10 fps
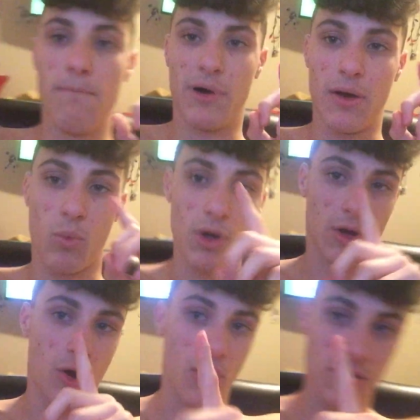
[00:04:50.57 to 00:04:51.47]
but
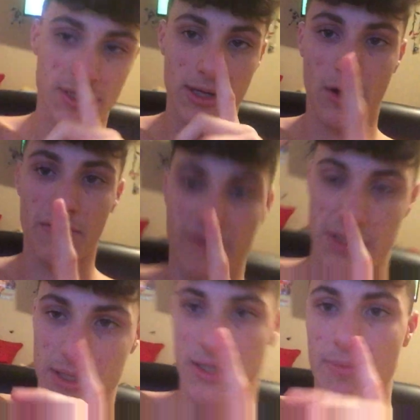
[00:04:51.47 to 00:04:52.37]
what caused the
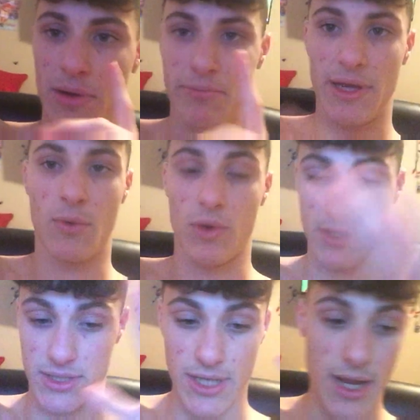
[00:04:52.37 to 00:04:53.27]
offense to step up big
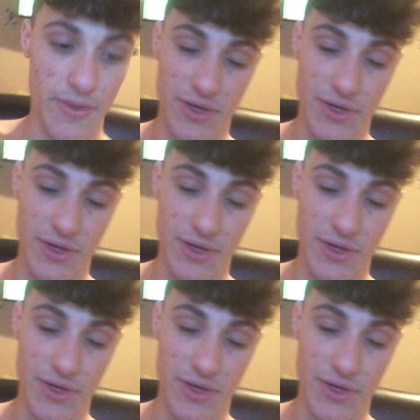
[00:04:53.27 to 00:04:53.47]
was